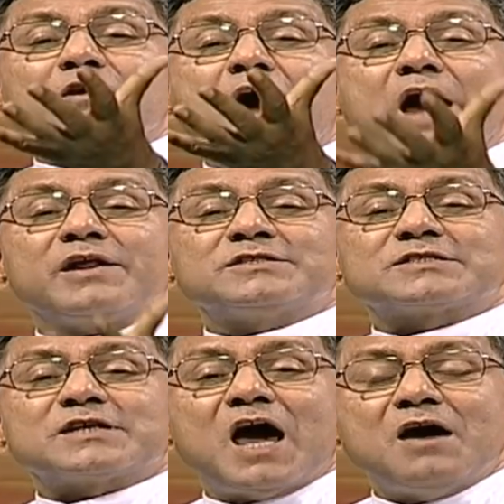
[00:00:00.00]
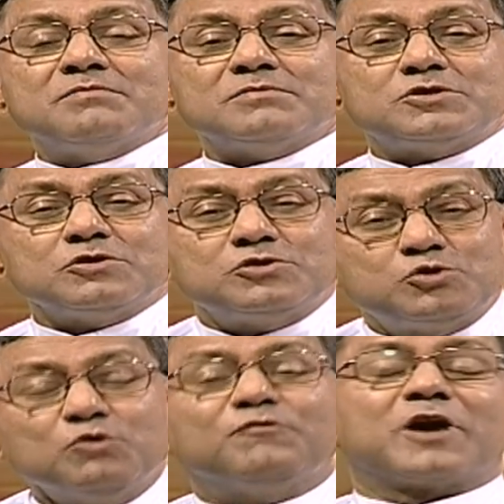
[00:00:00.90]
God is come to
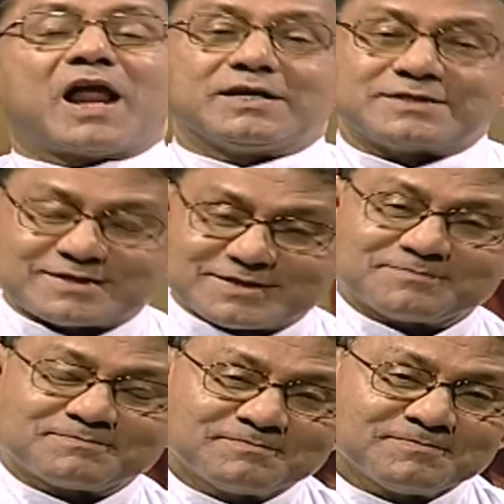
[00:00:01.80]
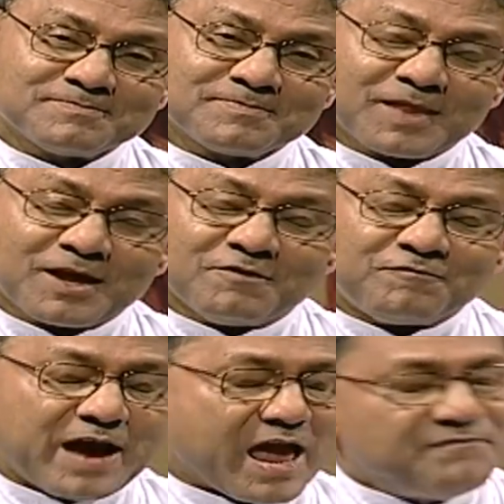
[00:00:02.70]
do for us,
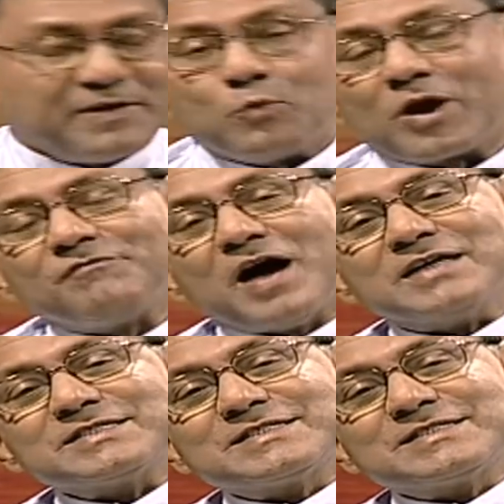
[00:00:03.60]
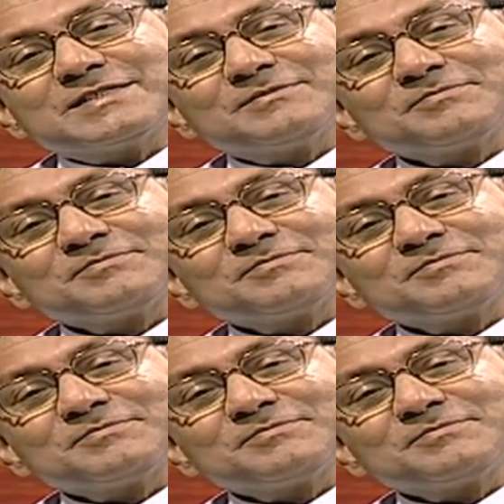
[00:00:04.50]
for every one of us.